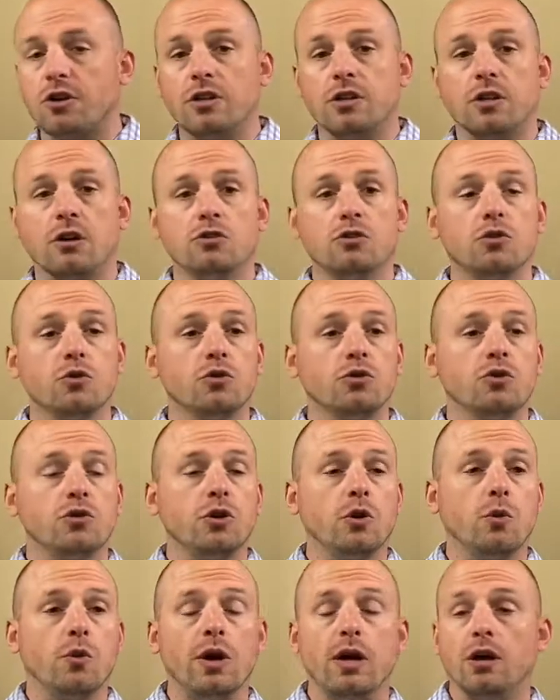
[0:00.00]
those who are doing
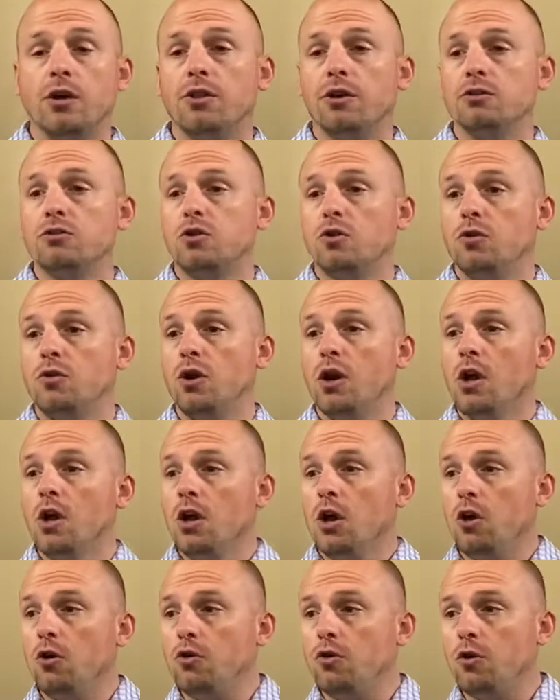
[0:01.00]
well, those who
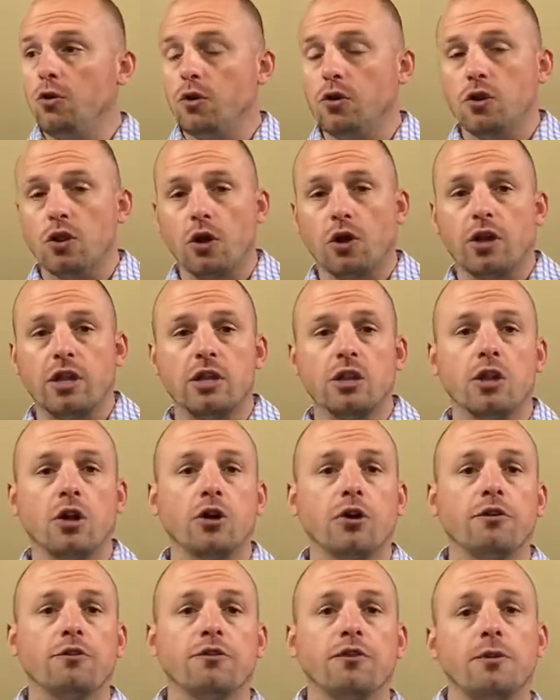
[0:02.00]
you can
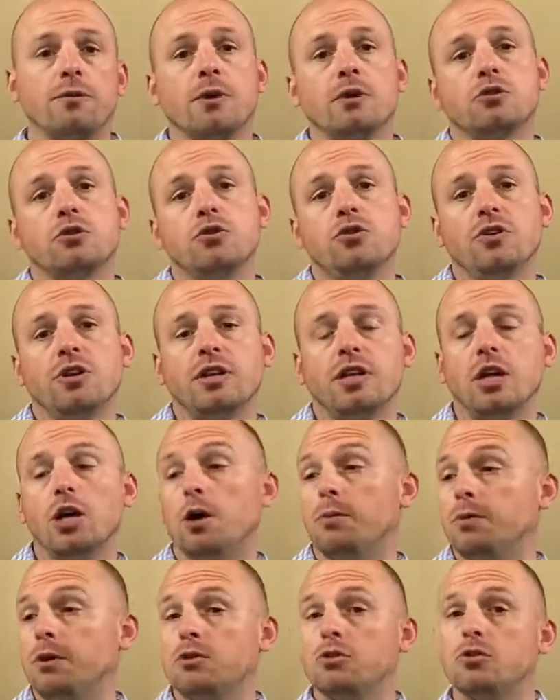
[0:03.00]
learn from, those who you can help,
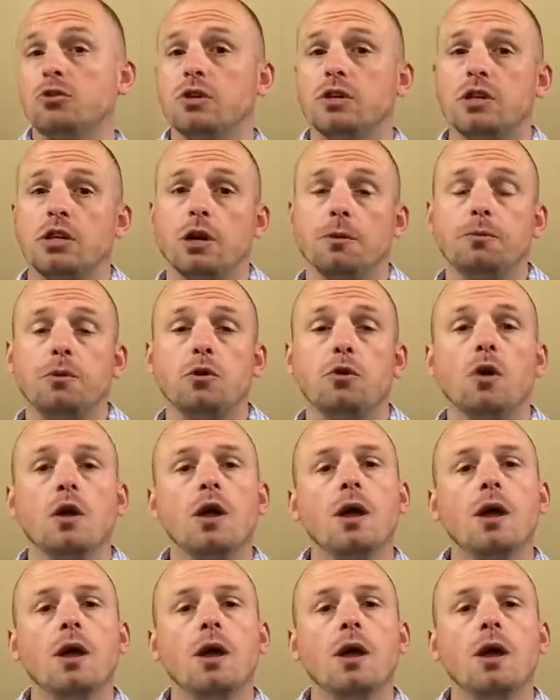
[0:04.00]
those who can help you.